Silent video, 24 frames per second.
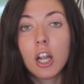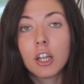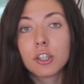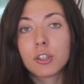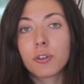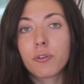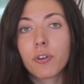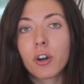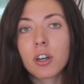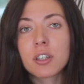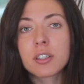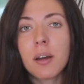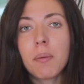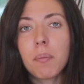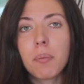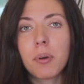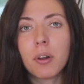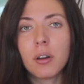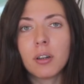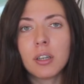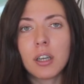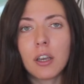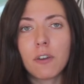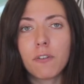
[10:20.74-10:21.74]
So for
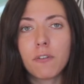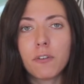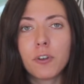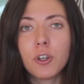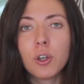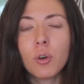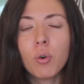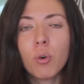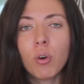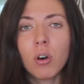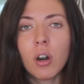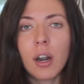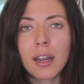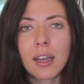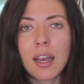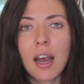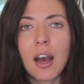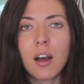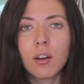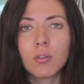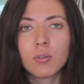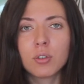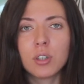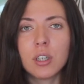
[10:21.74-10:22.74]
example, if your
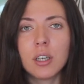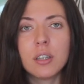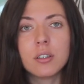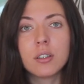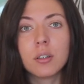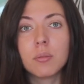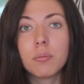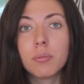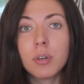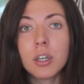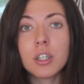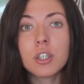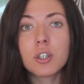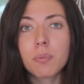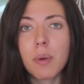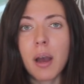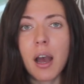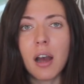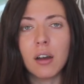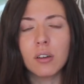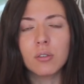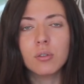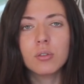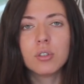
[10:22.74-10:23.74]
account is in British
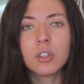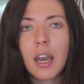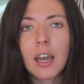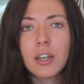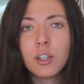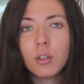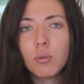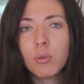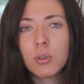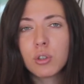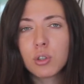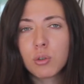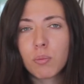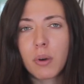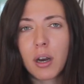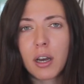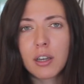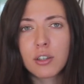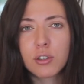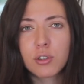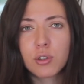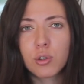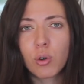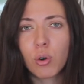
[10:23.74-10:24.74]
pounds and you want to
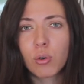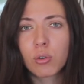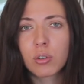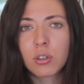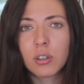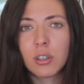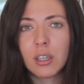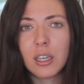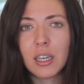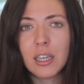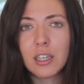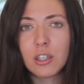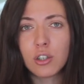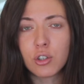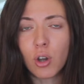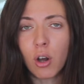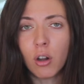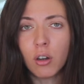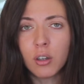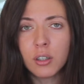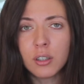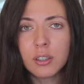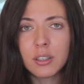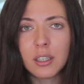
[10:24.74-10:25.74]
buy stock in
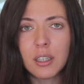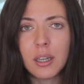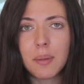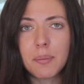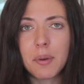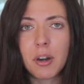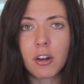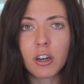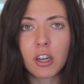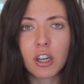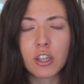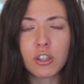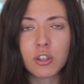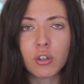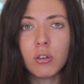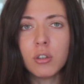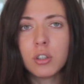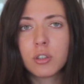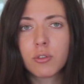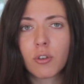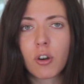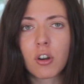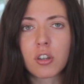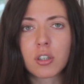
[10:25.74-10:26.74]
dollars, in American
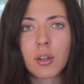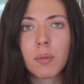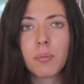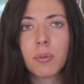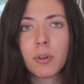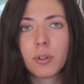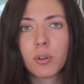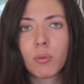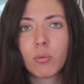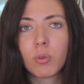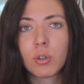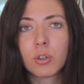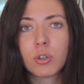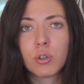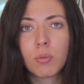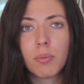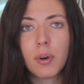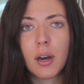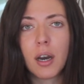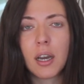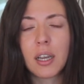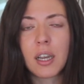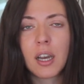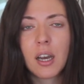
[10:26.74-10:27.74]
dollars, for example, you want to
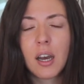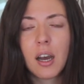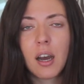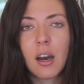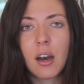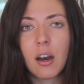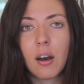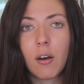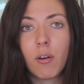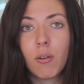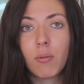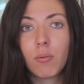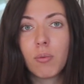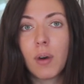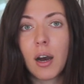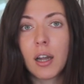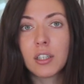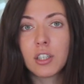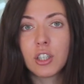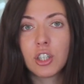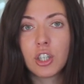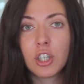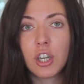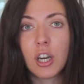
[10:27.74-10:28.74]
buy uh,
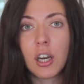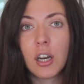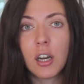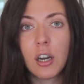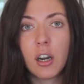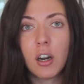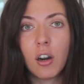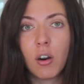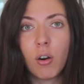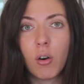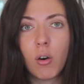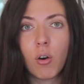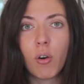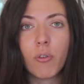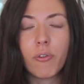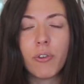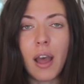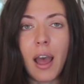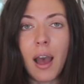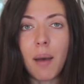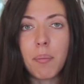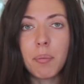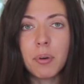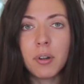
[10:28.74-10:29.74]
one share of
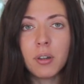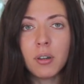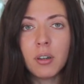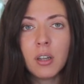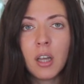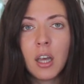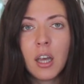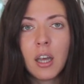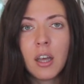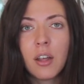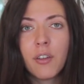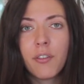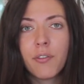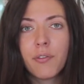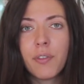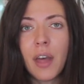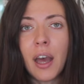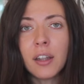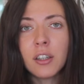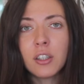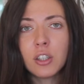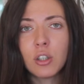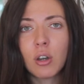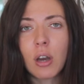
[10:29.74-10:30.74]
Apple,
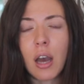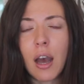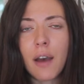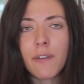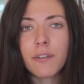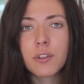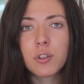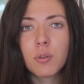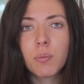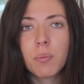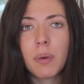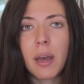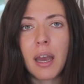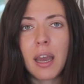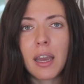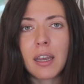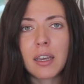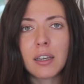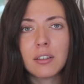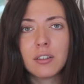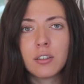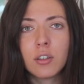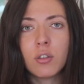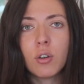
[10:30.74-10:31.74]
then you have to
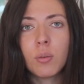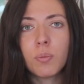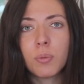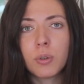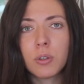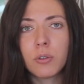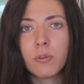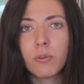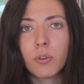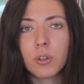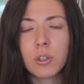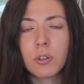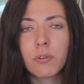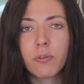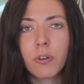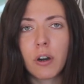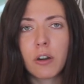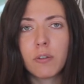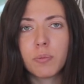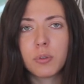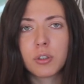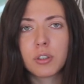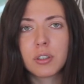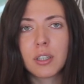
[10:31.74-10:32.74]
pay 0.45
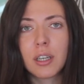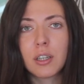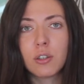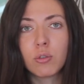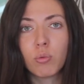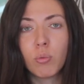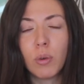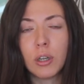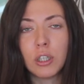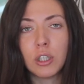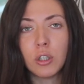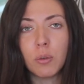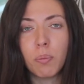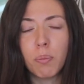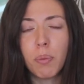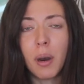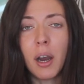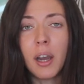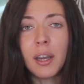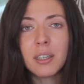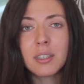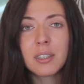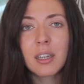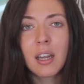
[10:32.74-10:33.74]
5 percent when you
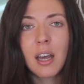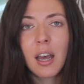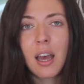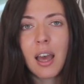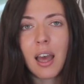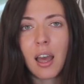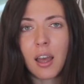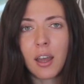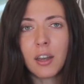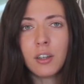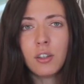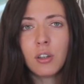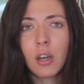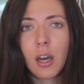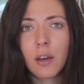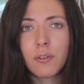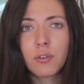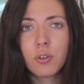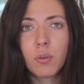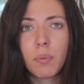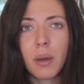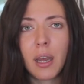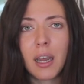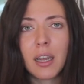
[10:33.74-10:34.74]
buy it and you have
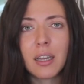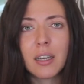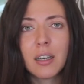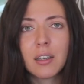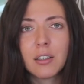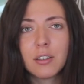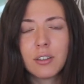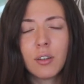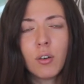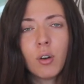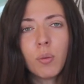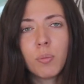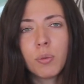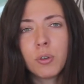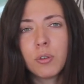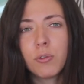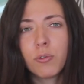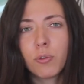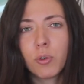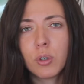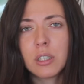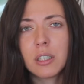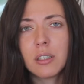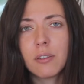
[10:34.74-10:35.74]
to pay
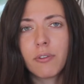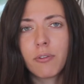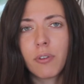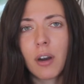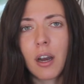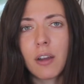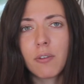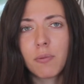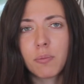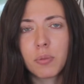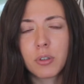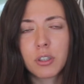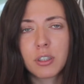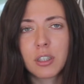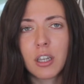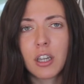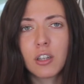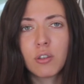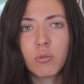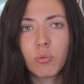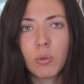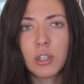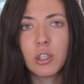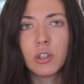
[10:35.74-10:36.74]

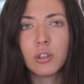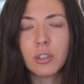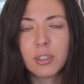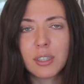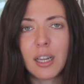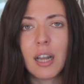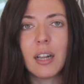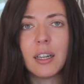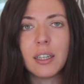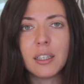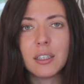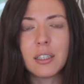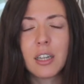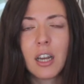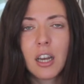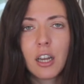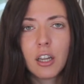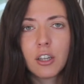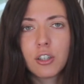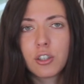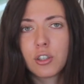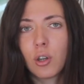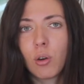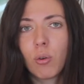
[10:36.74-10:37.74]
0.45% when you sell it.
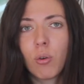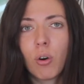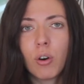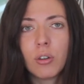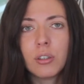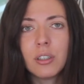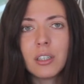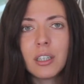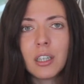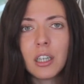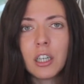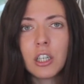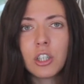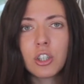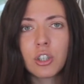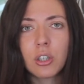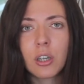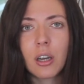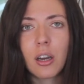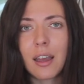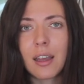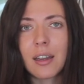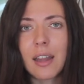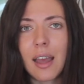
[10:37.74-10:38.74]
So on each
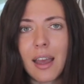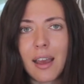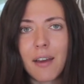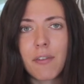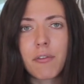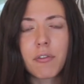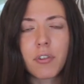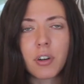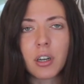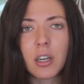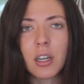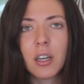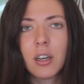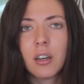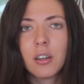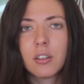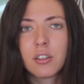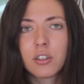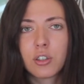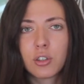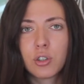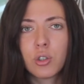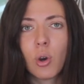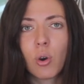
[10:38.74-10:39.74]
and every
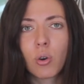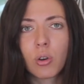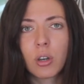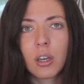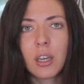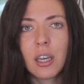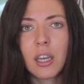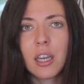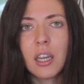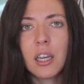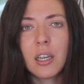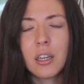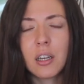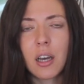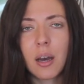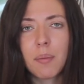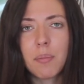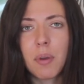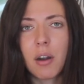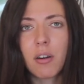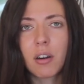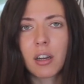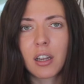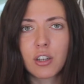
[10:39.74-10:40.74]
stock in
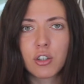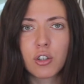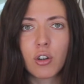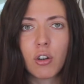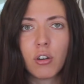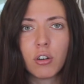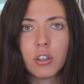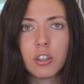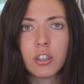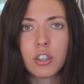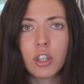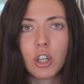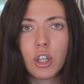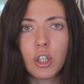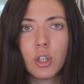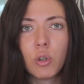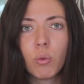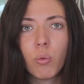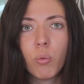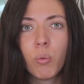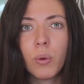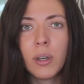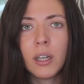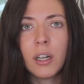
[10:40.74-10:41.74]
American dollars,
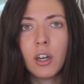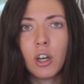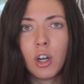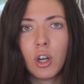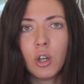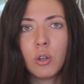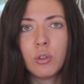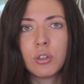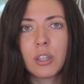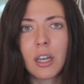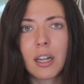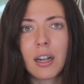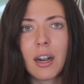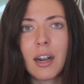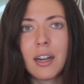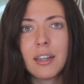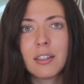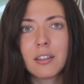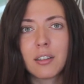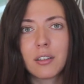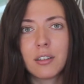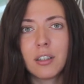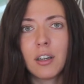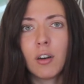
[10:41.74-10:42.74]
you will lose at
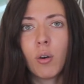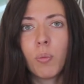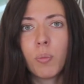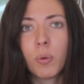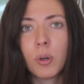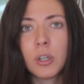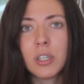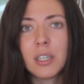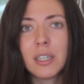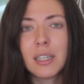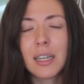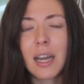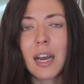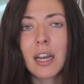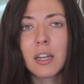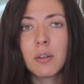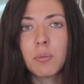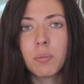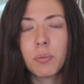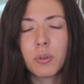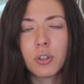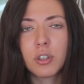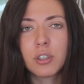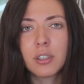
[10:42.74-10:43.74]
least
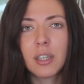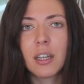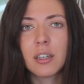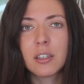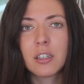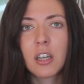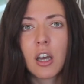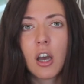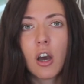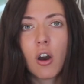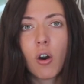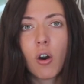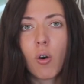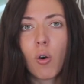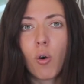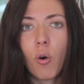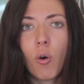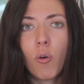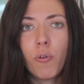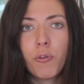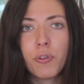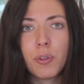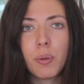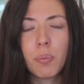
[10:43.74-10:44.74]
0.9%
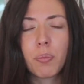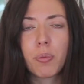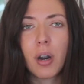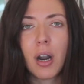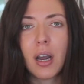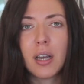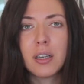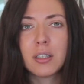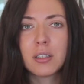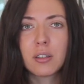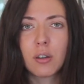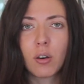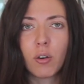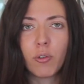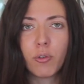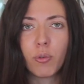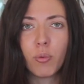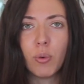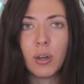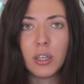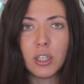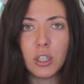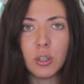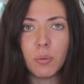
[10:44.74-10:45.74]
of the price of
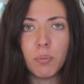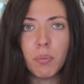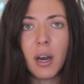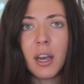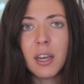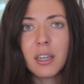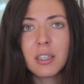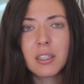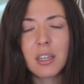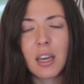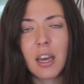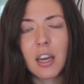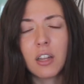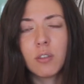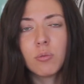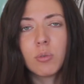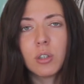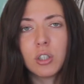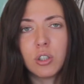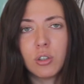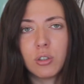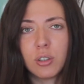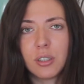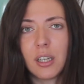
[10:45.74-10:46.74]
when you buy it and
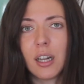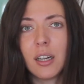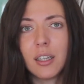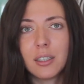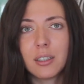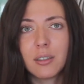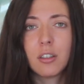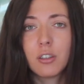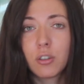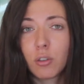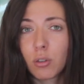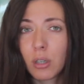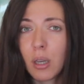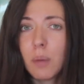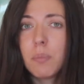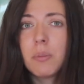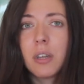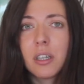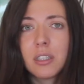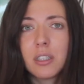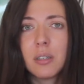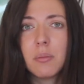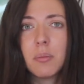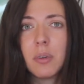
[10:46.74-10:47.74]
when you sell it. So keep
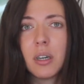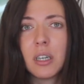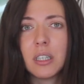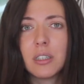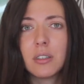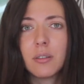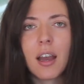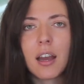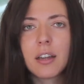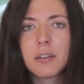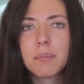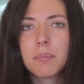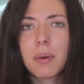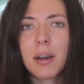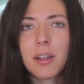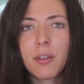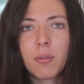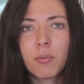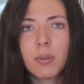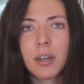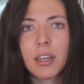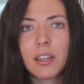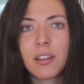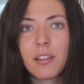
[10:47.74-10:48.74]
that in mind. And by
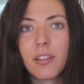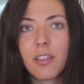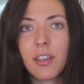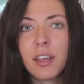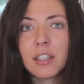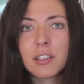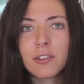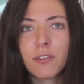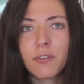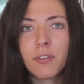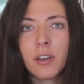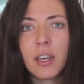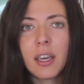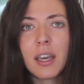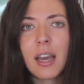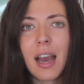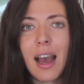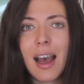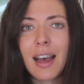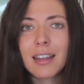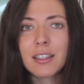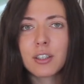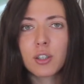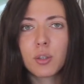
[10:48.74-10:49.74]
the way, this fee
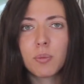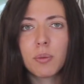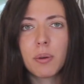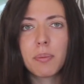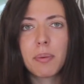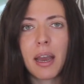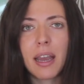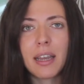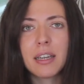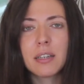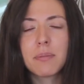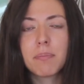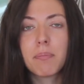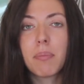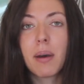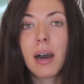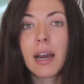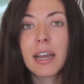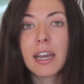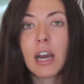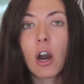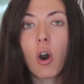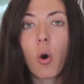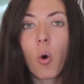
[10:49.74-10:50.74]
has to be paid
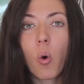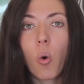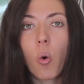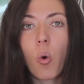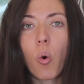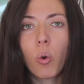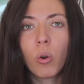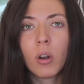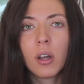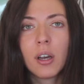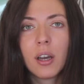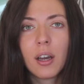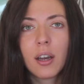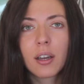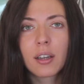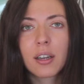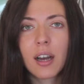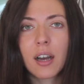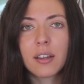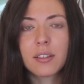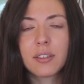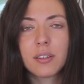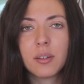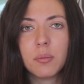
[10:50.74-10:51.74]
by all
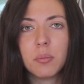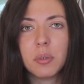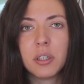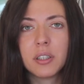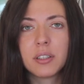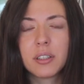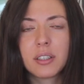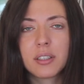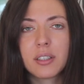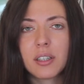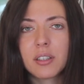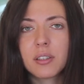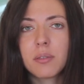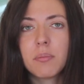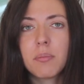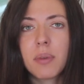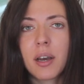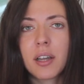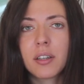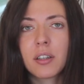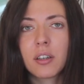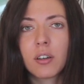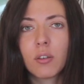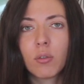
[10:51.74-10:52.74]
customers. It doesn't
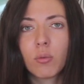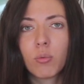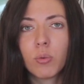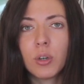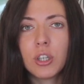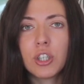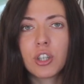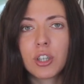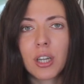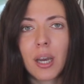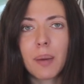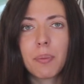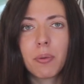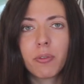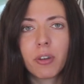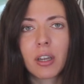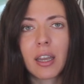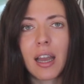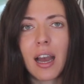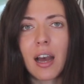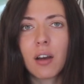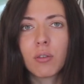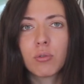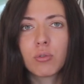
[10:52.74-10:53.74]
matter which type of
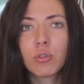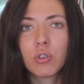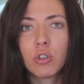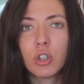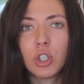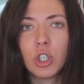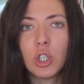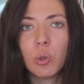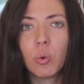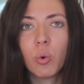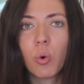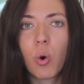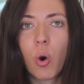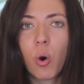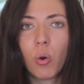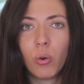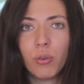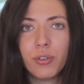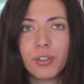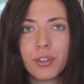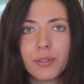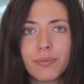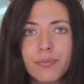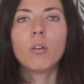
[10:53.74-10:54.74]
account you
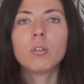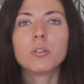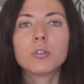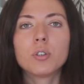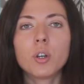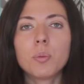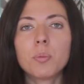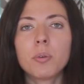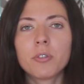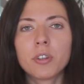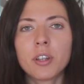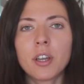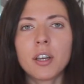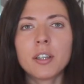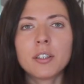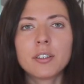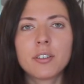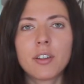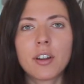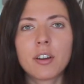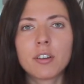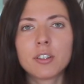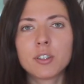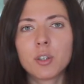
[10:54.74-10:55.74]
hold. On top of that,
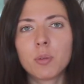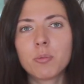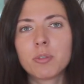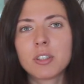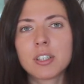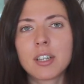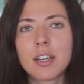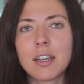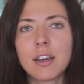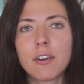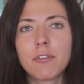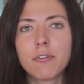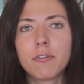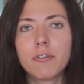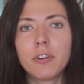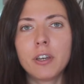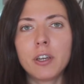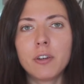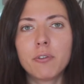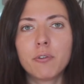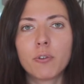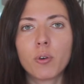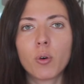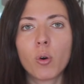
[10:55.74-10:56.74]
there is obviously a
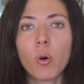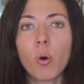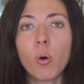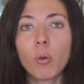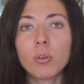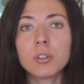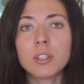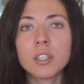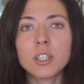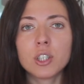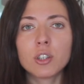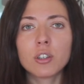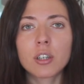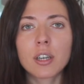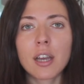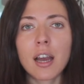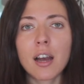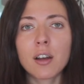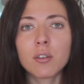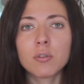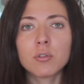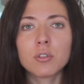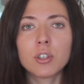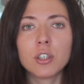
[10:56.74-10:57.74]
fee for holding your
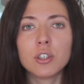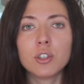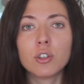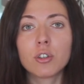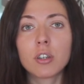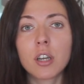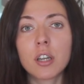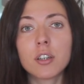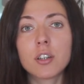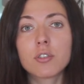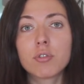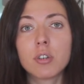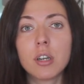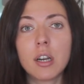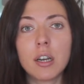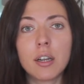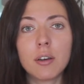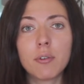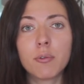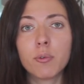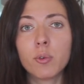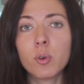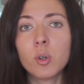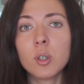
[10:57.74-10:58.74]
account and you cannot really
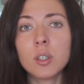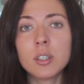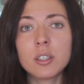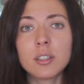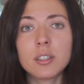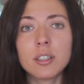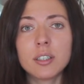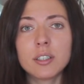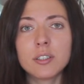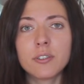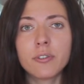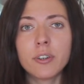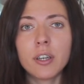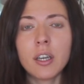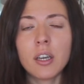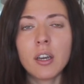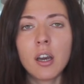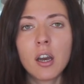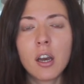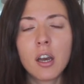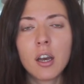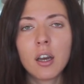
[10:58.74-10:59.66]
avoid this fee.